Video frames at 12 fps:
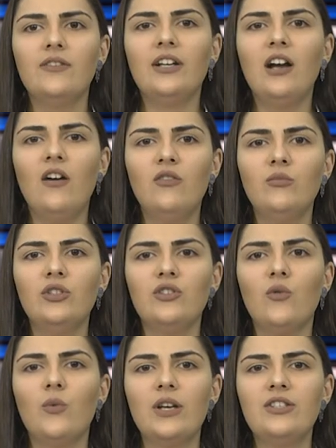The government
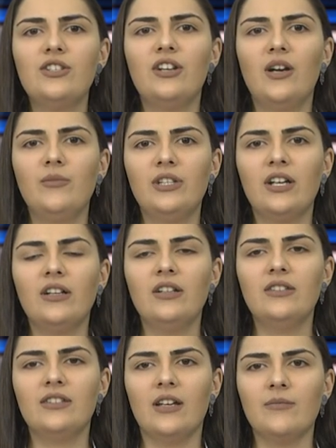of Western Armenia
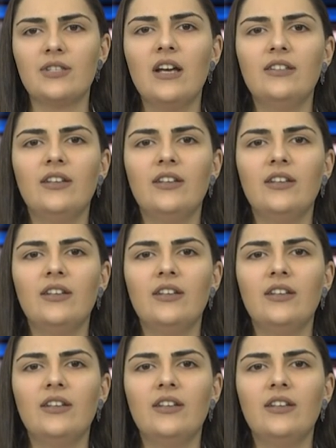condemns